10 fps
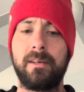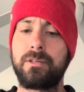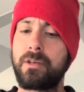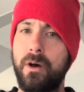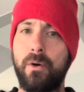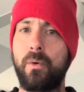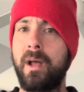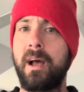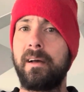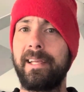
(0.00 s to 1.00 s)
So,
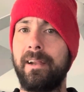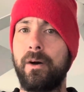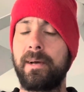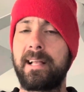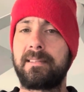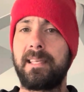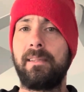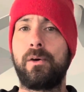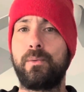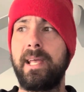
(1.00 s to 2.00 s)
it's
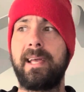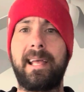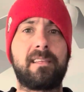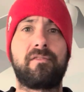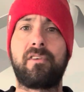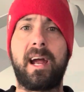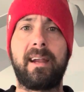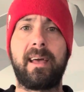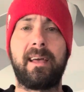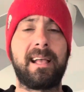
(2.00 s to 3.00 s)
deload week. It's
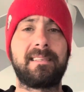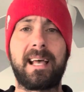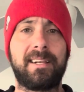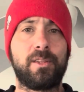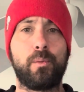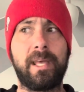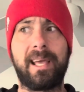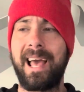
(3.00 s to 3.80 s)
Friday. It's end of the week.